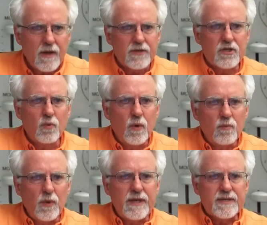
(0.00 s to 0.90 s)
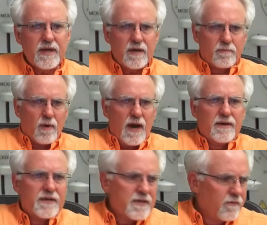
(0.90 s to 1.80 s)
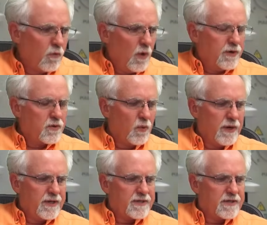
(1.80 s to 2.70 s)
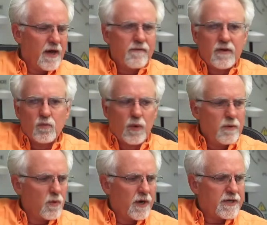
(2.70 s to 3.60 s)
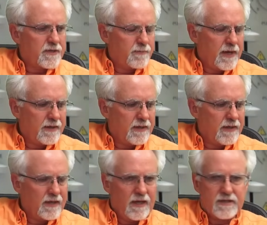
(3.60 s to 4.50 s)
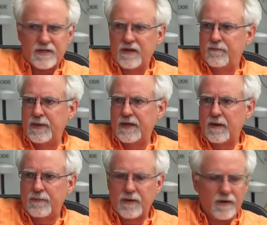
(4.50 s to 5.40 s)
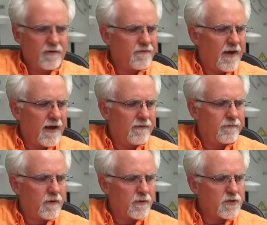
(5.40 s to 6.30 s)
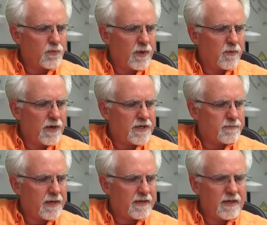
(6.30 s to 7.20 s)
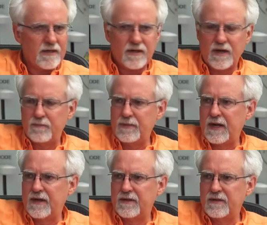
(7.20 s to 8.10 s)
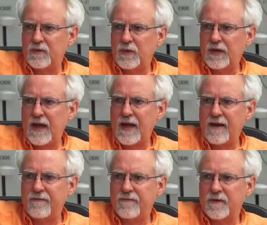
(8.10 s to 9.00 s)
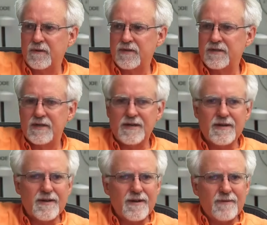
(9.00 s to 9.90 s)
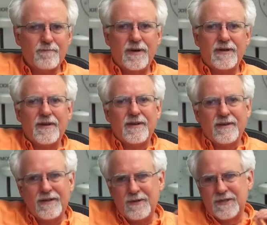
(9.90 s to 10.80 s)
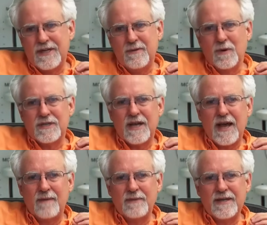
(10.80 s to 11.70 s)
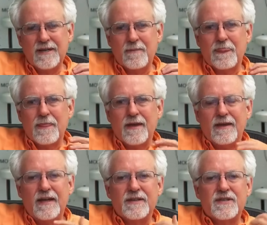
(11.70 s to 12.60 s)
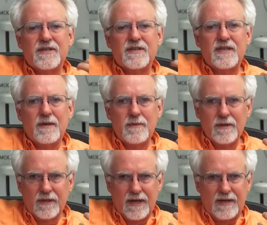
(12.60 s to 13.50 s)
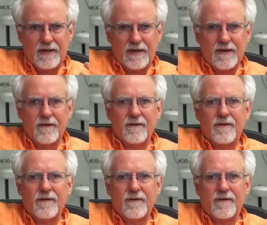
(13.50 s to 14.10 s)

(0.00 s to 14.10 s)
So when we set a brightness of 127, we were expecting, instead of being up here at 5 volts, we were expecting to come down to 2.5 volts. But do you see what's happening? It's simulating